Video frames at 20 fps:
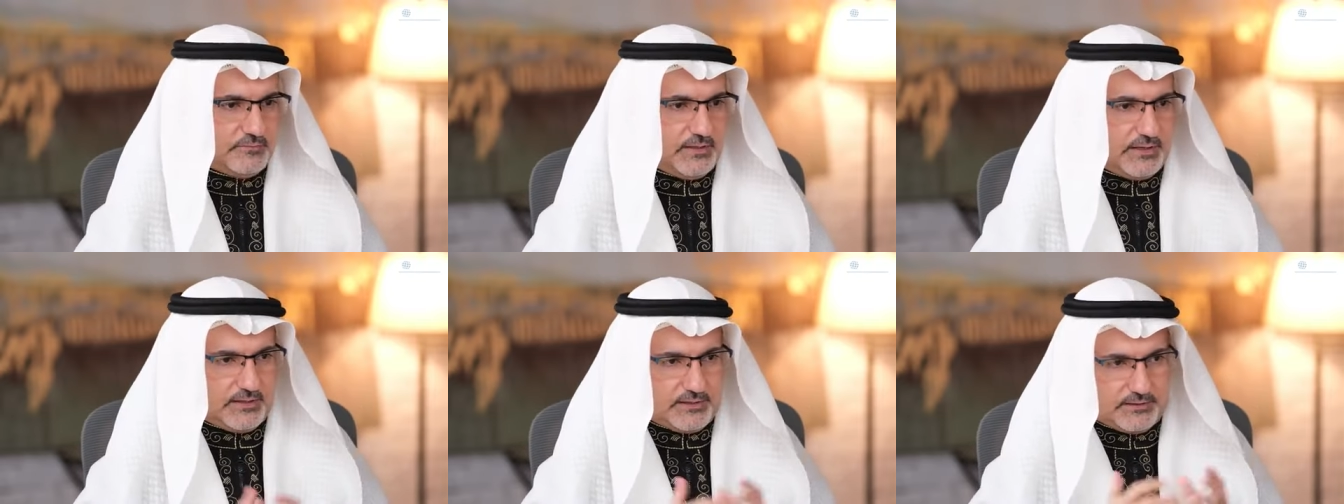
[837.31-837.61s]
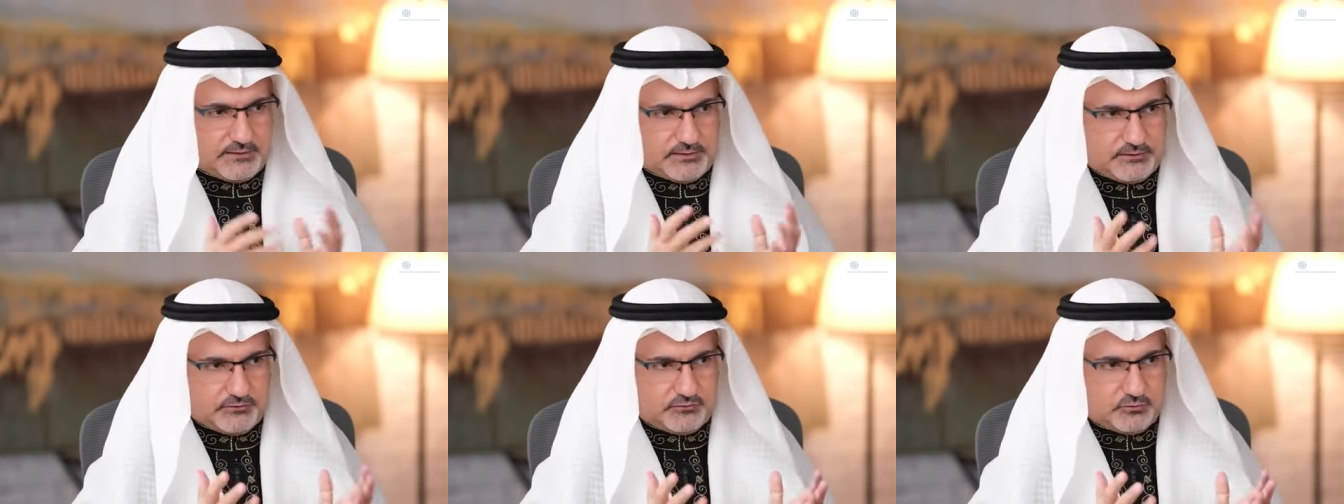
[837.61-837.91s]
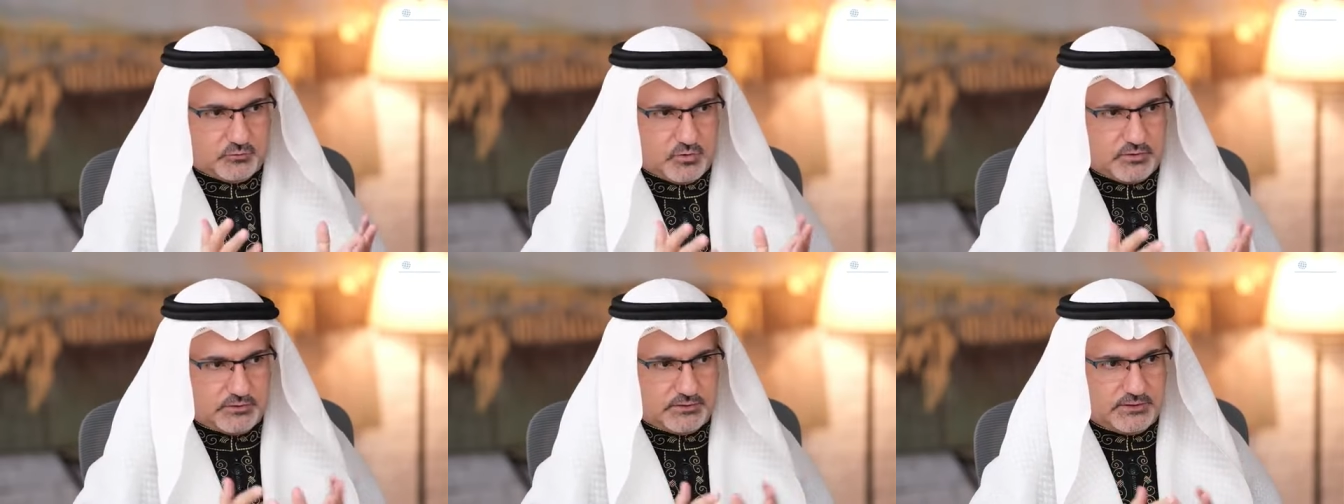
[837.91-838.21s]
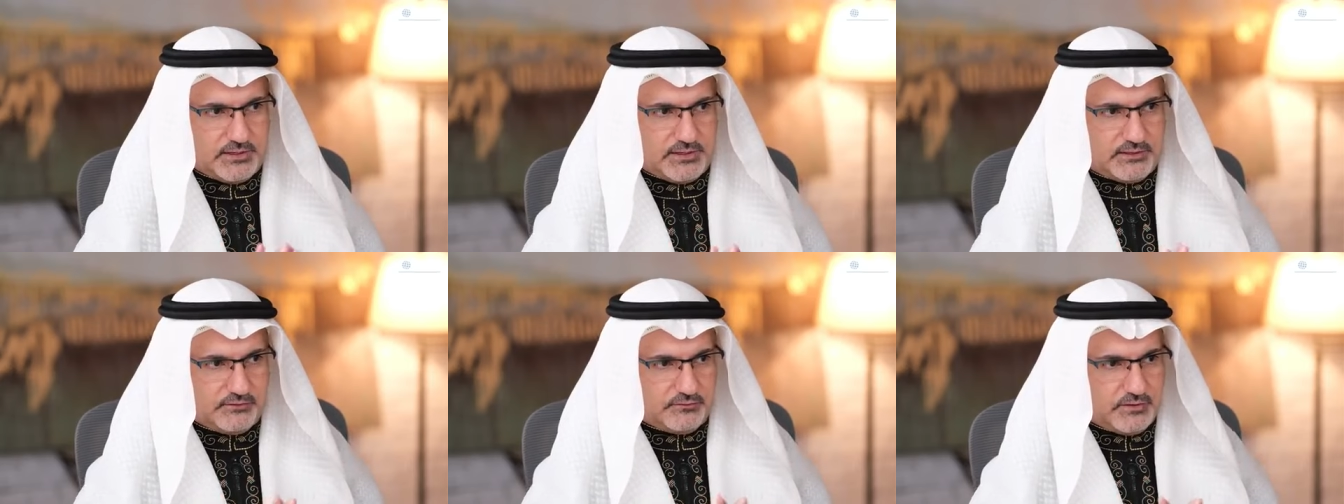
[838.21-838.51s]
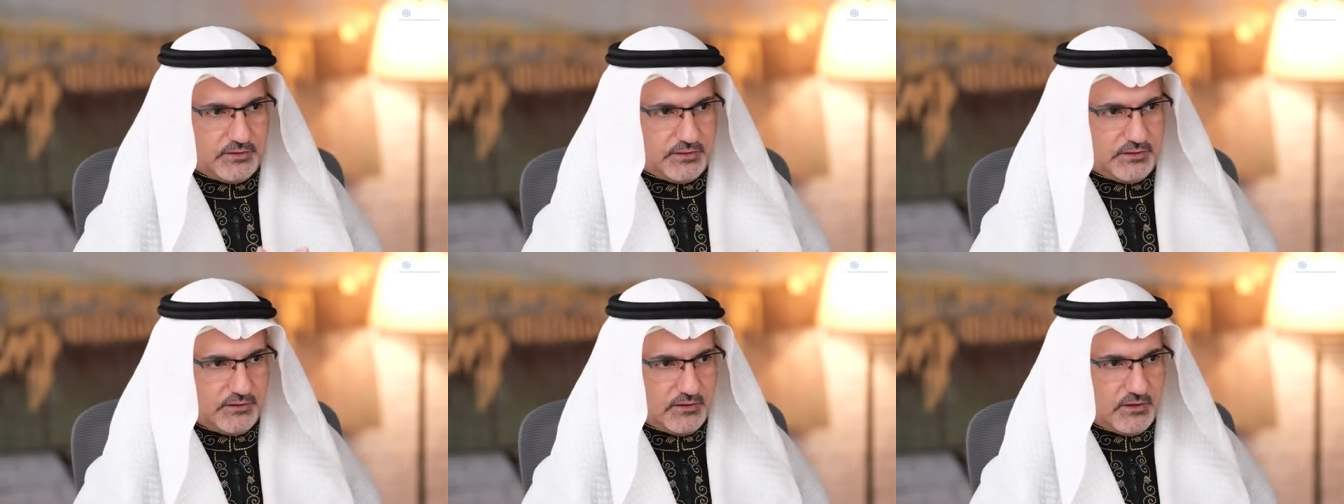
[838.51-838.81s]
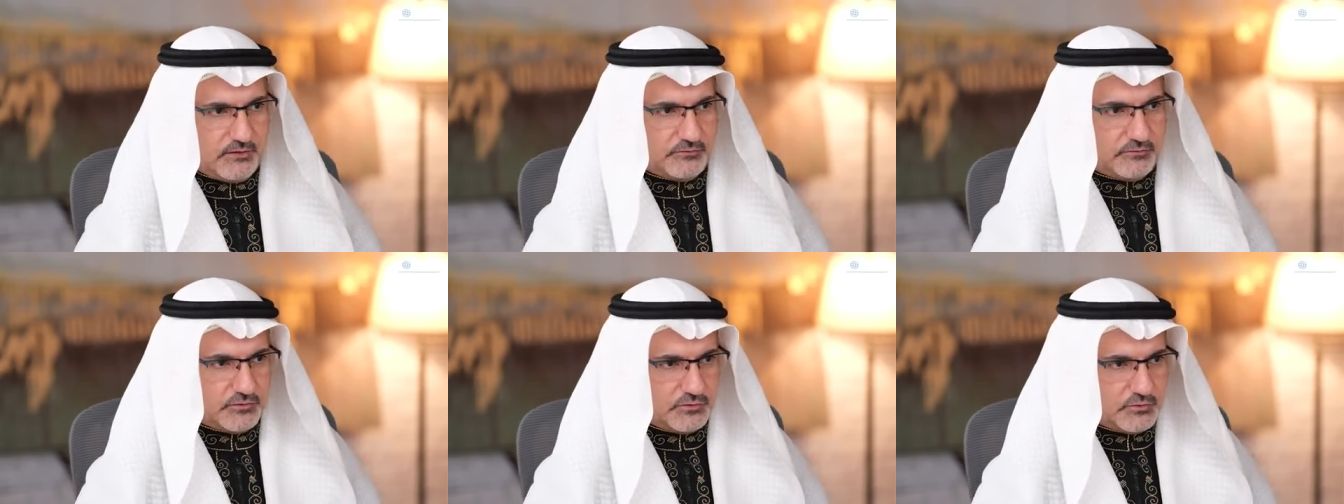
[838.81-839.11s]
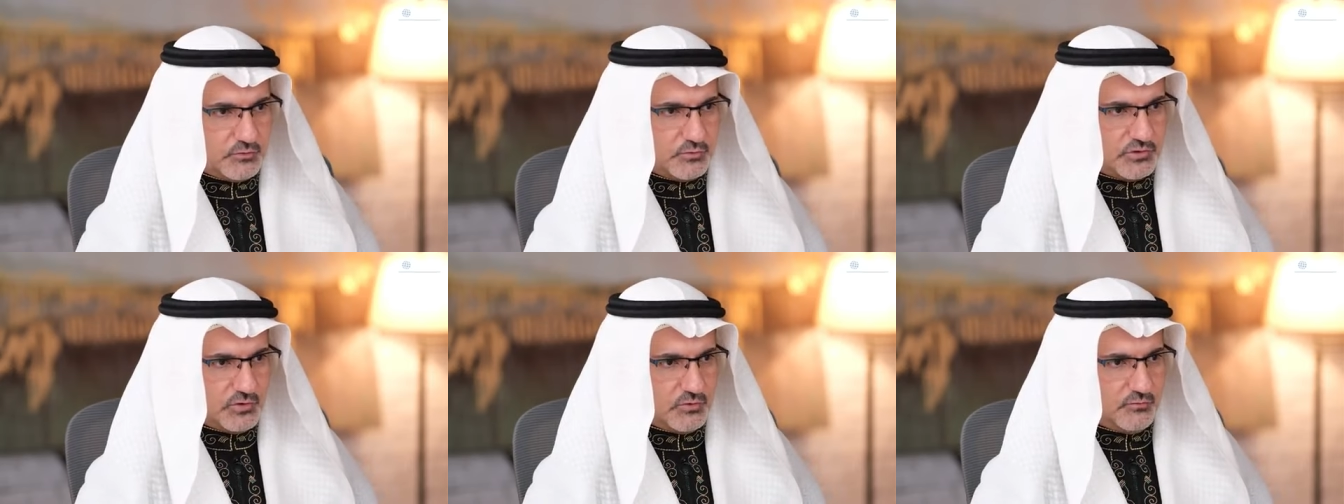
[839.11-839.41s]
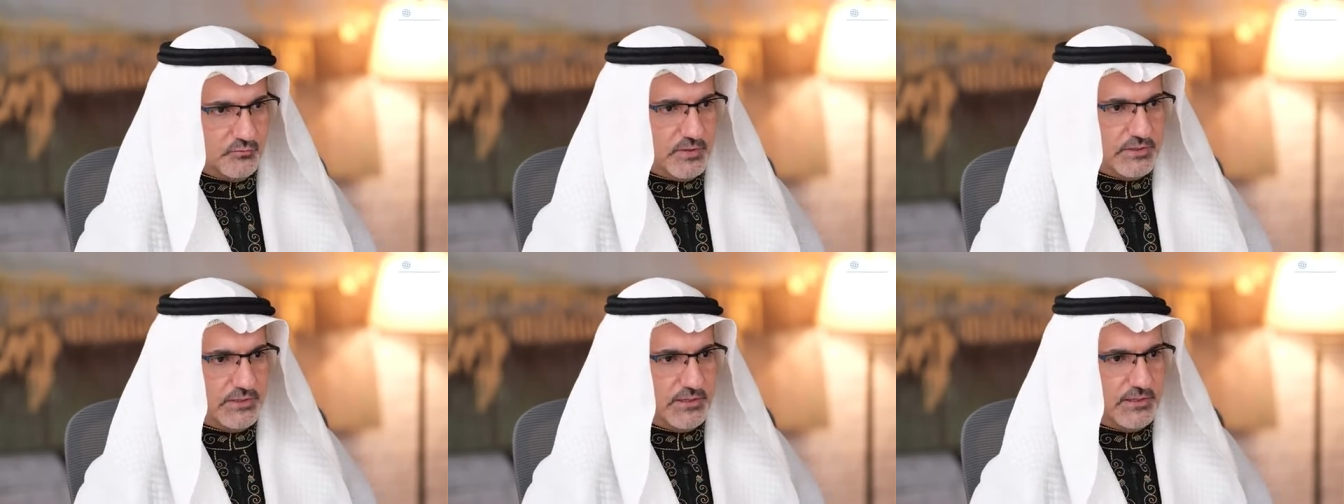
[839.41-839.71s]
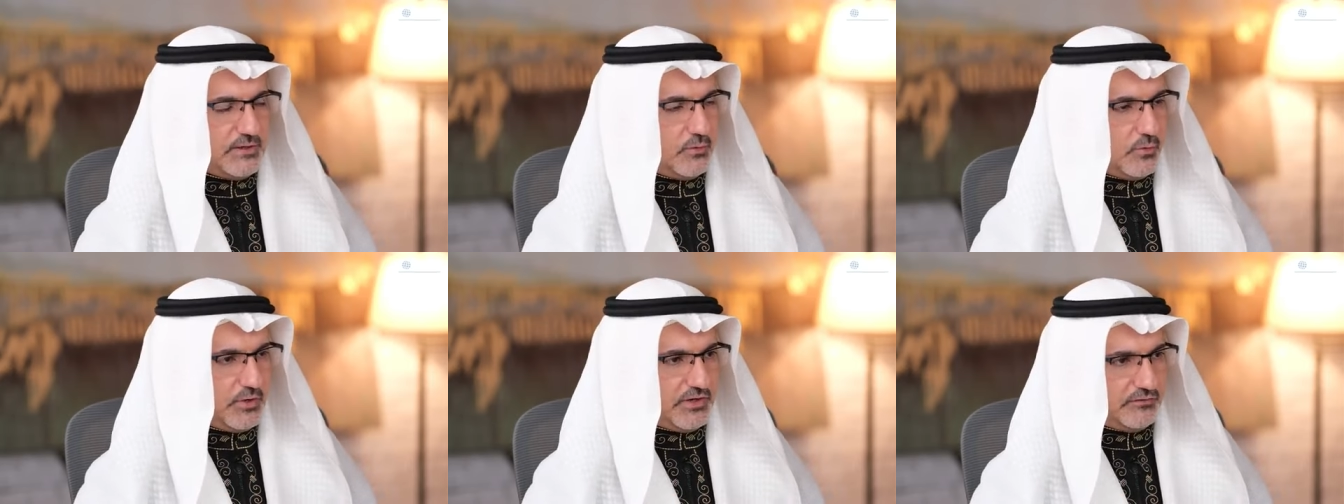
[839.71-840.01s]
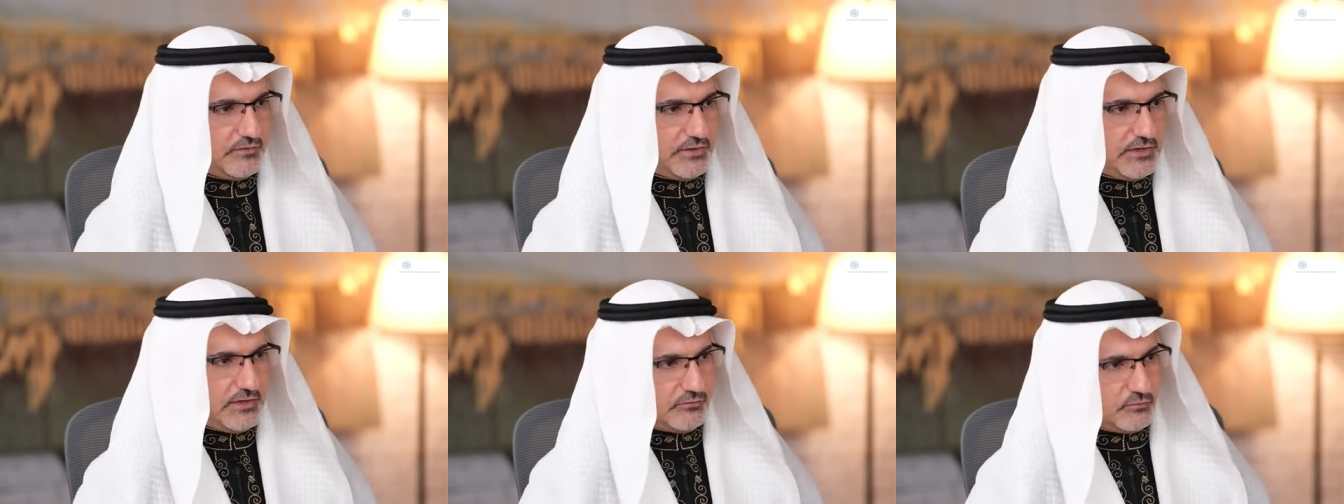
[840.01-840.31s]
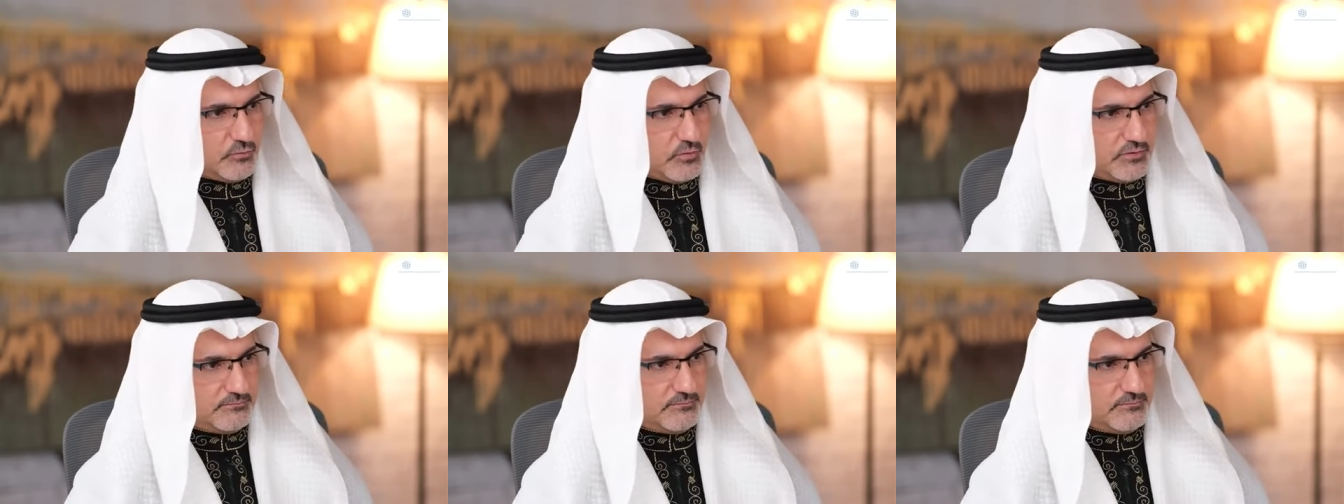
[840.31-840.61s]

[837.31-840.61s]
and this one is the Constitution of Medina. What is the next one?